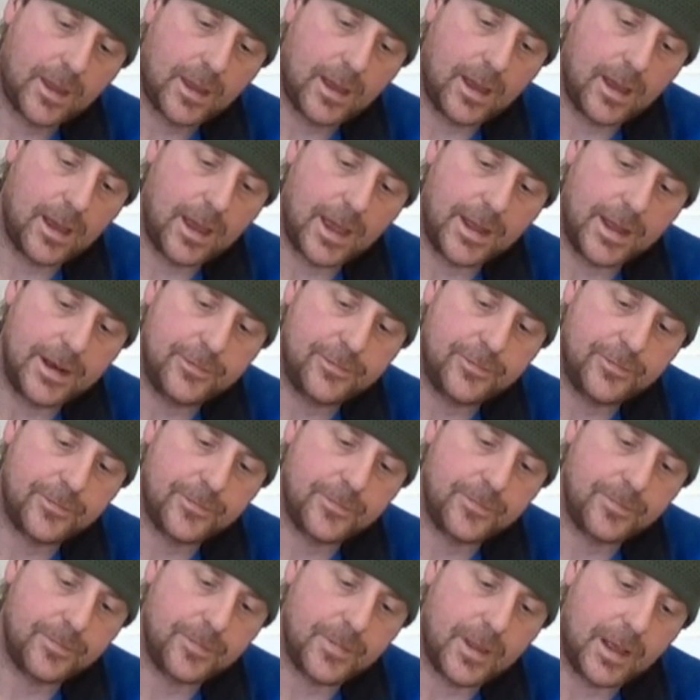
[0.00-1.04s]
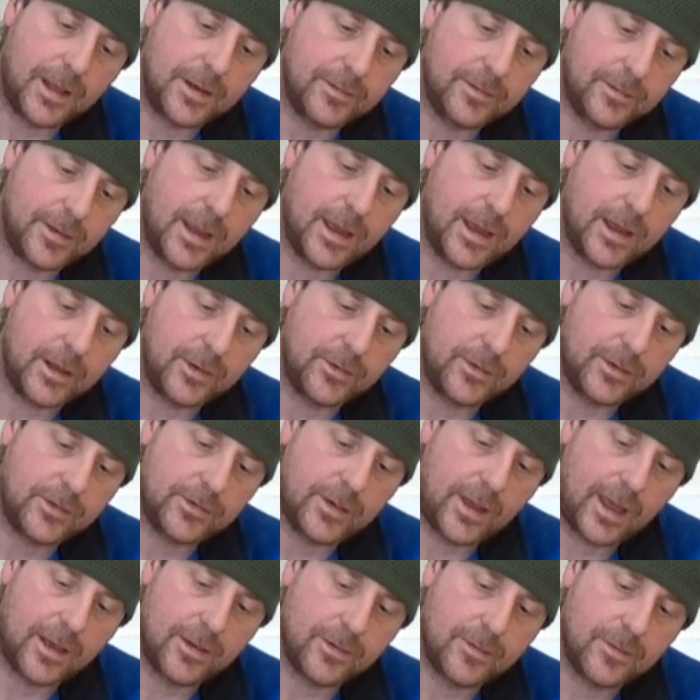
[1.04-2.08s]
uh, and if and yeah and
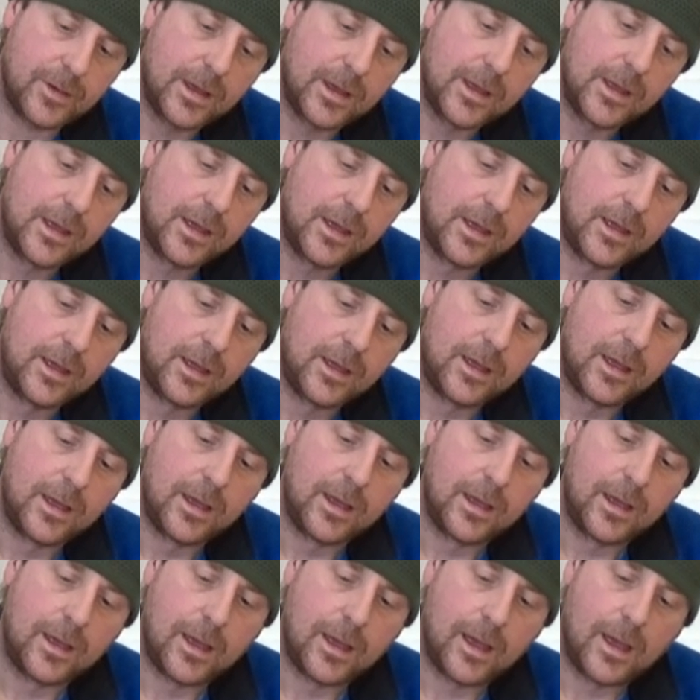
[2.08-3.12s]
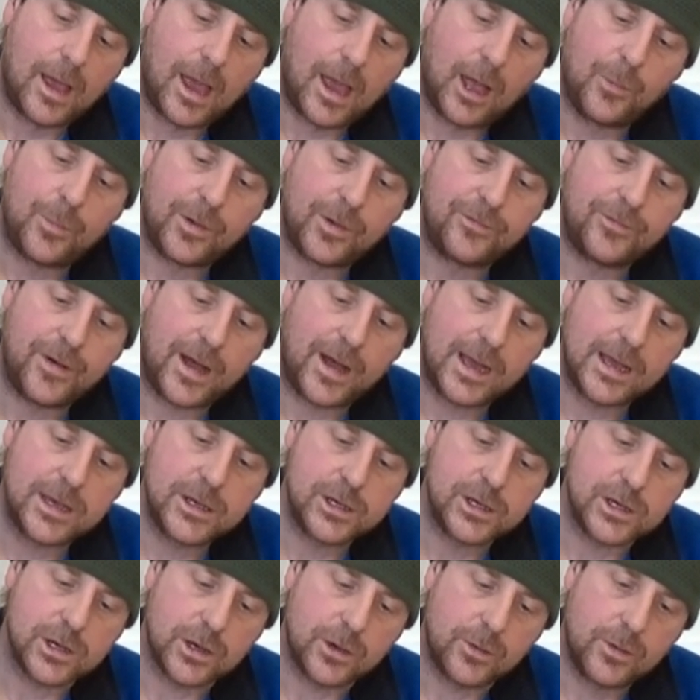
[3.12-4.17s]
to help
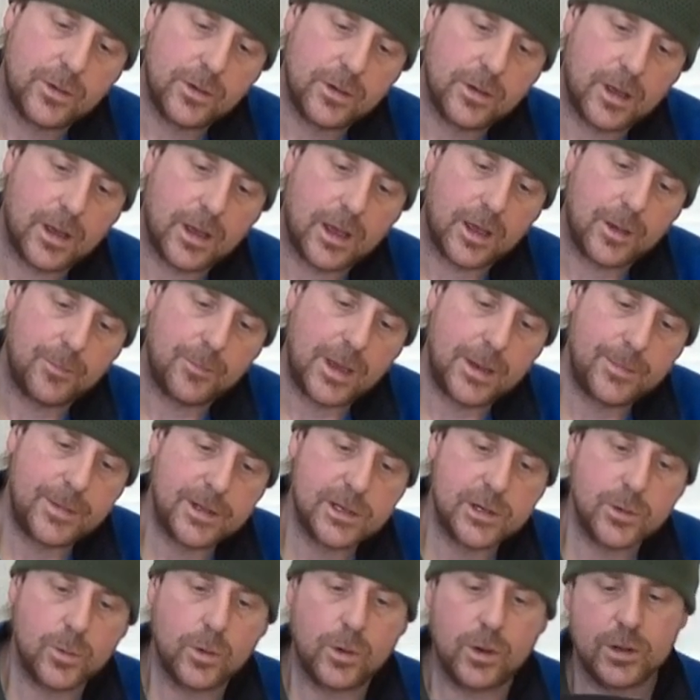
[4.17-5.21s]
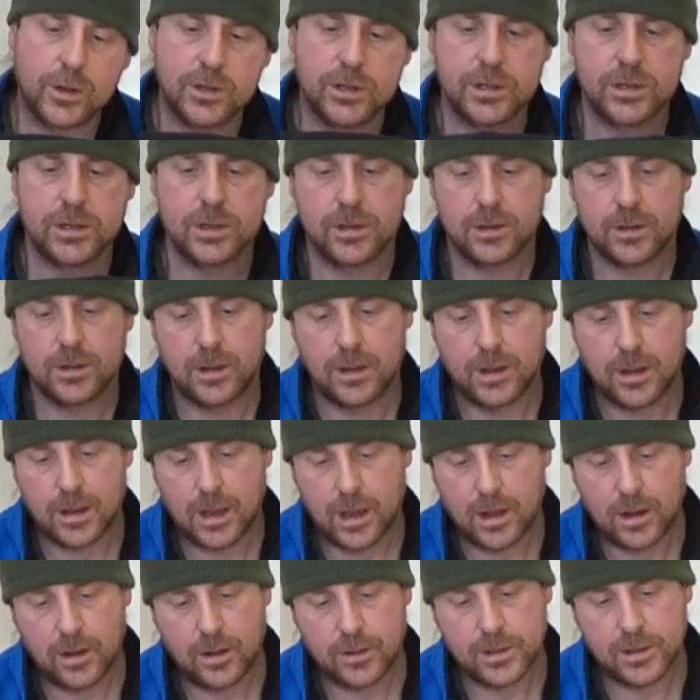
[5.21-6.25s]
advise you uh, maybe towards
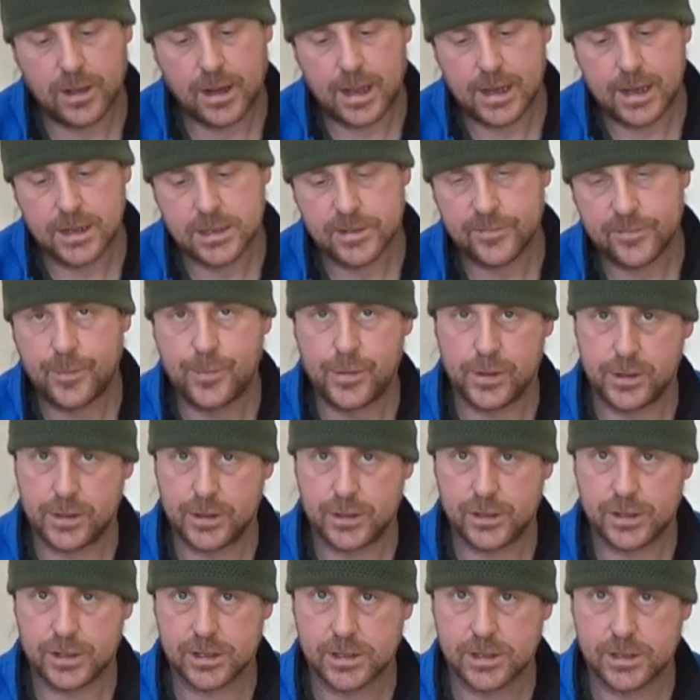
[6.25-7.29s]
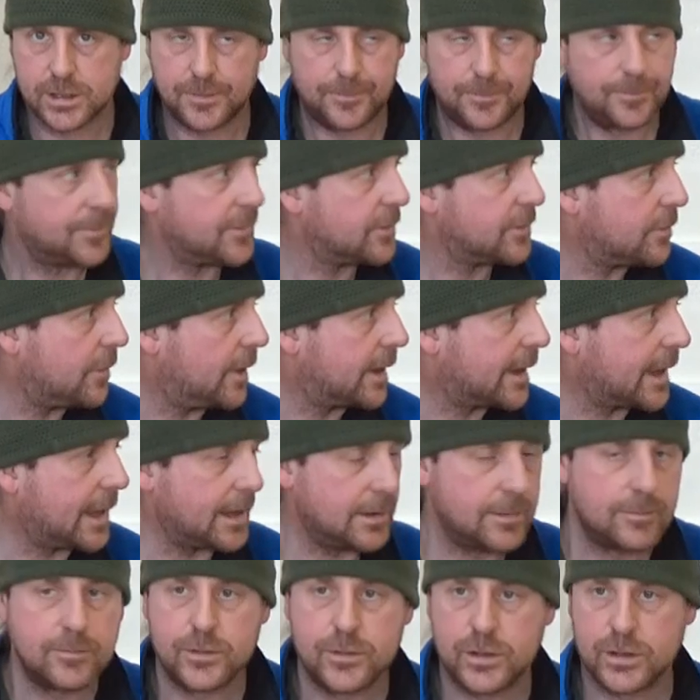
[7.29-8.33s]
uh, along the lines of a purchase. So
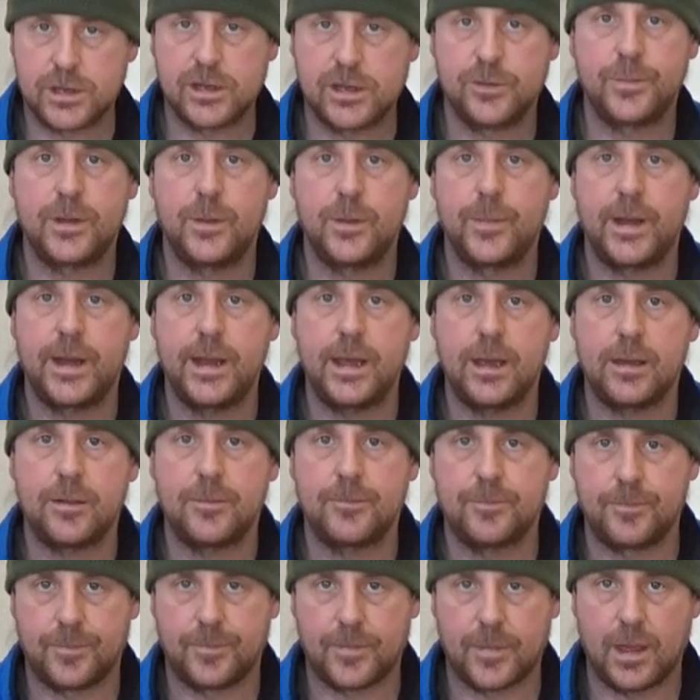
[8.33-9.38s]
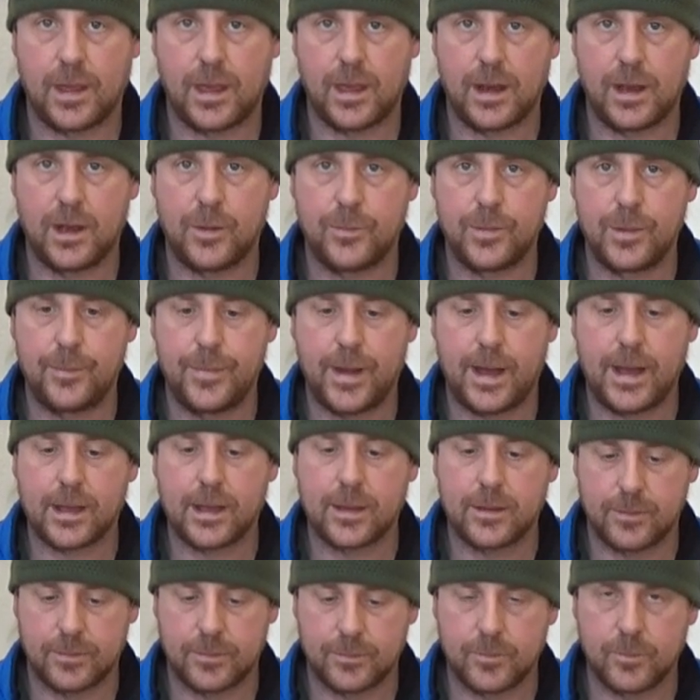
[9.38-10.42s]
again, just give me a minute and I'll be
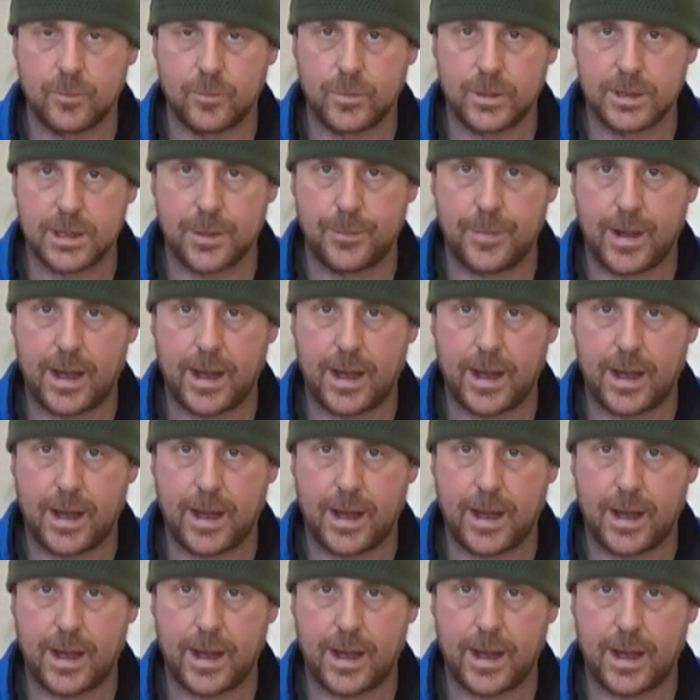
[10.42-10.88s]
back with the